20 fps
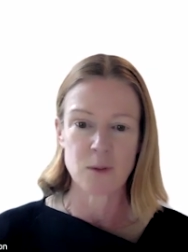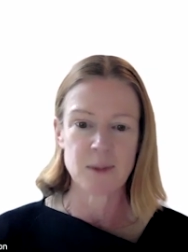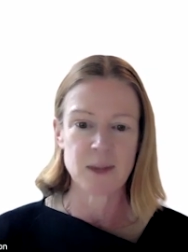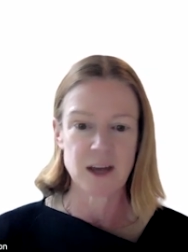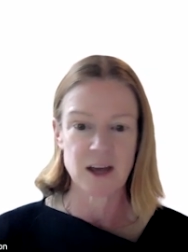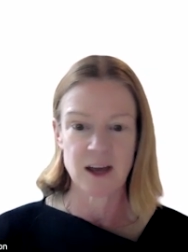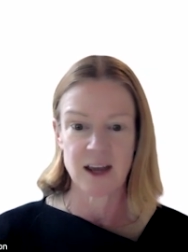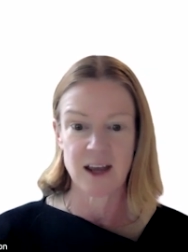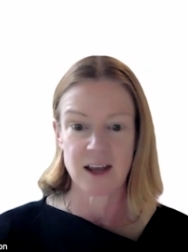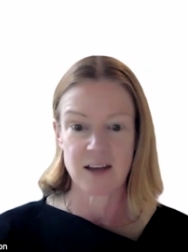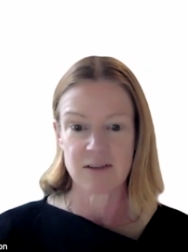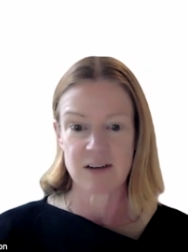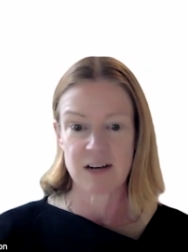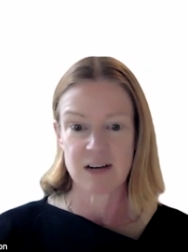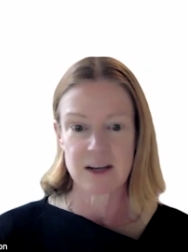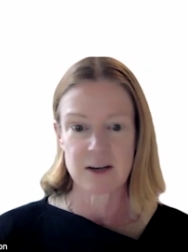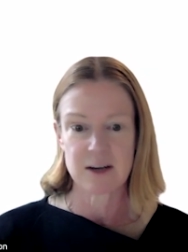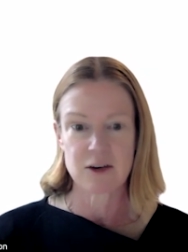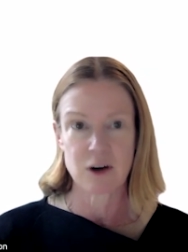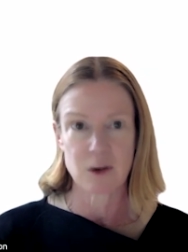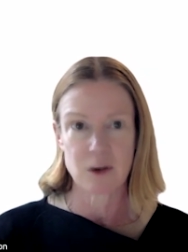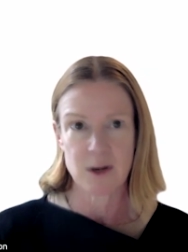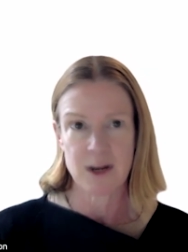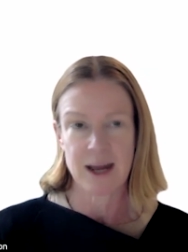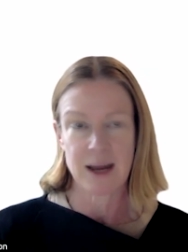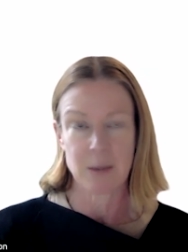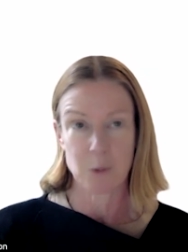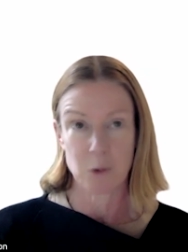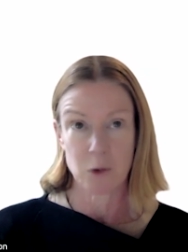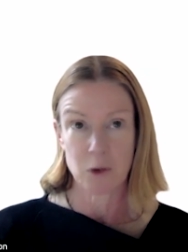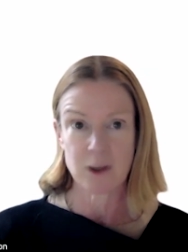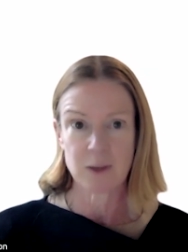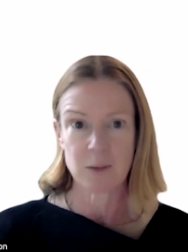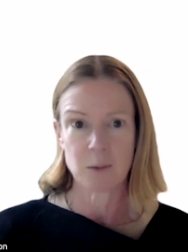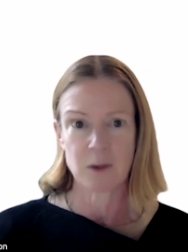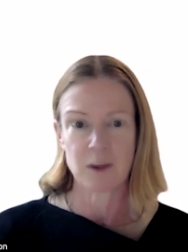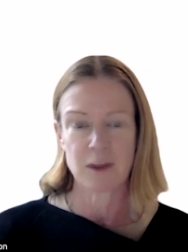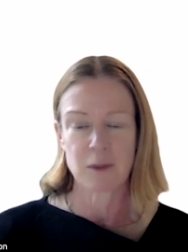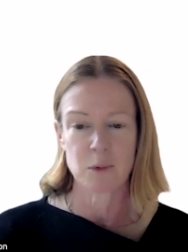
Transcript: that I had really grown up working with,